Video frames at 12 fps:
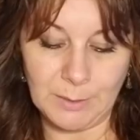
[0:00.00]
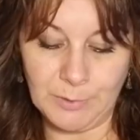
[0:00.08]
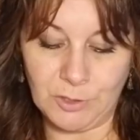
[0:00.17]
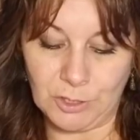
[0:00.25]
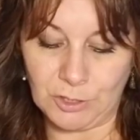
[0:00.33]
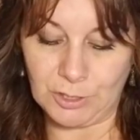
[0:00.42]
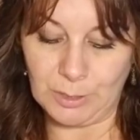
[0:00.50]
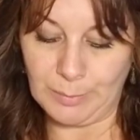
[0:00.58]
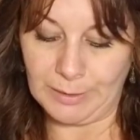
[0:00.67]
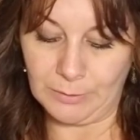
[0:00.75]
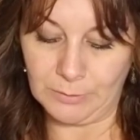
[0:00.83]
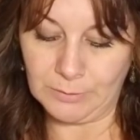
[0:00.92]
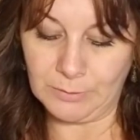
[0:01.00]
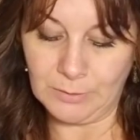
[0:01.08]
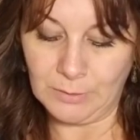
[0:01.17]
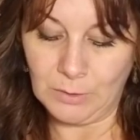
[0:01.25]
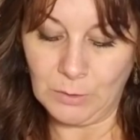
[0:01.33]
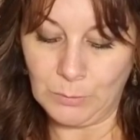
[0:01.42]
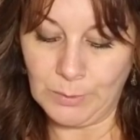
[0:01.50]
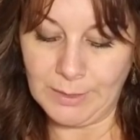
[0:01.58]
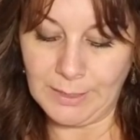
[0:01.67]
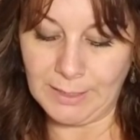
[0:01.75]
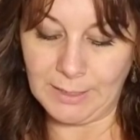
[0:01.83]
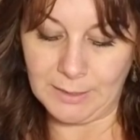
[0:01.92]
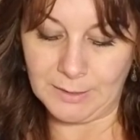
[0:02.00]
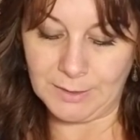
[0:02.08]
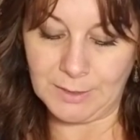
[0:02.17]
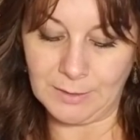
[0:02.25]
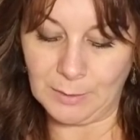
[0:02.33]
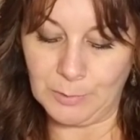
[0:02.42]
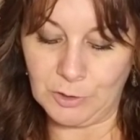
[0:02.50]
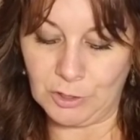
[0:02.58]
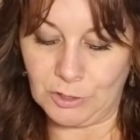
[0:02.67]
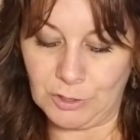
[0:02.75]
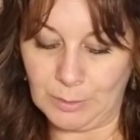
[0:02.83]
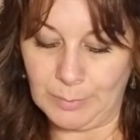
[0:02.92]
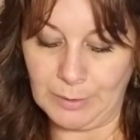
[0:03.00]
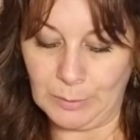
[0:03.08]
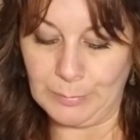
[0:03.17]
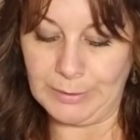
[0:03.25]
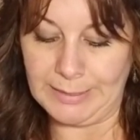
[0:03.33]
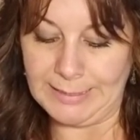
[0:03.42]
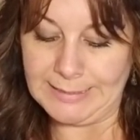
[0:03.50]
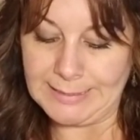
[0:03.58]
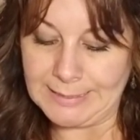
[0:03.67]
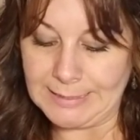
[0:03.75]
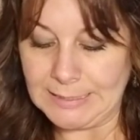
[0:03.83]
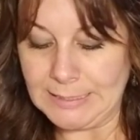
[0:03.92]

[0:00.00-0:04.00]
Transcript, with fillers: the magician about? What is the magician about, please?